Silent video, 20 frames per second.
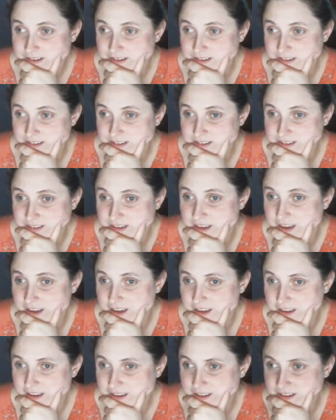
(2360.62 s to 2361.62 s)
Just,
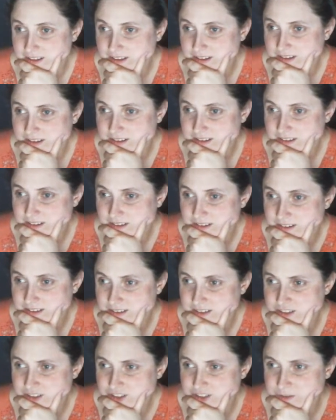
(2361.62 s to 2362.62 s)
I
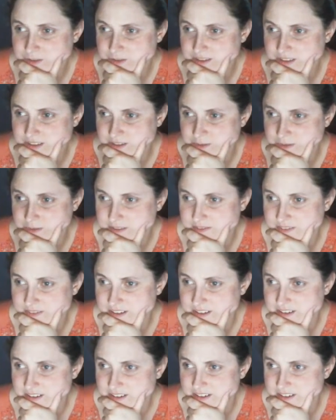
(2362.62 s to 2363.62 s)
think she was in the Wing
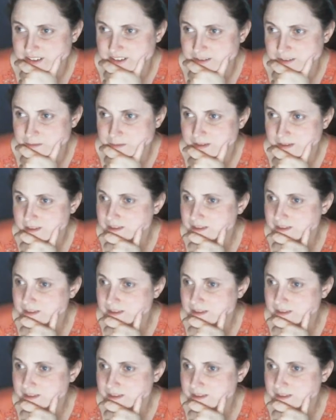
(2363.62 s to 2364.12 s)
Fighter team.